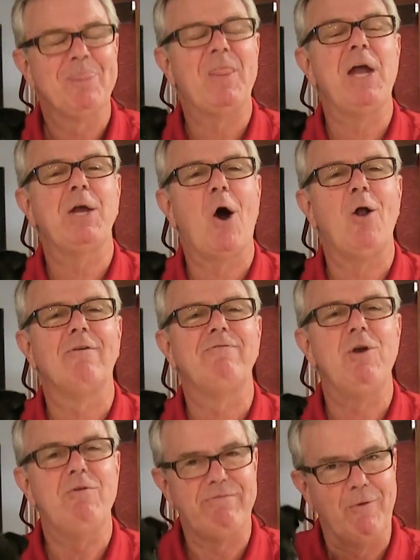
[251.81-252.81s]
Thank all of
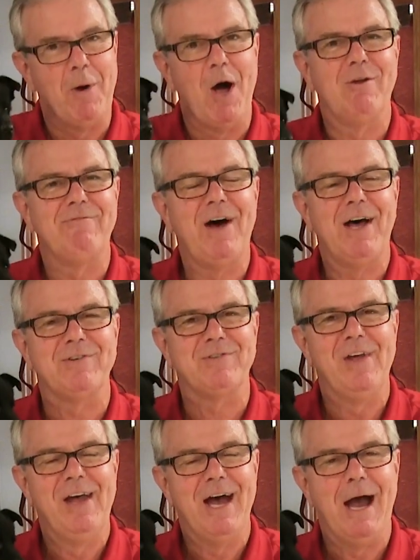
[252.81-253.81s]
you from all of us.
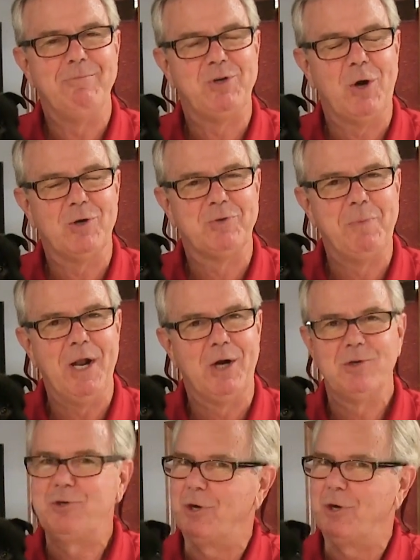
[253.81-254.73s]
I'm Charles Miller,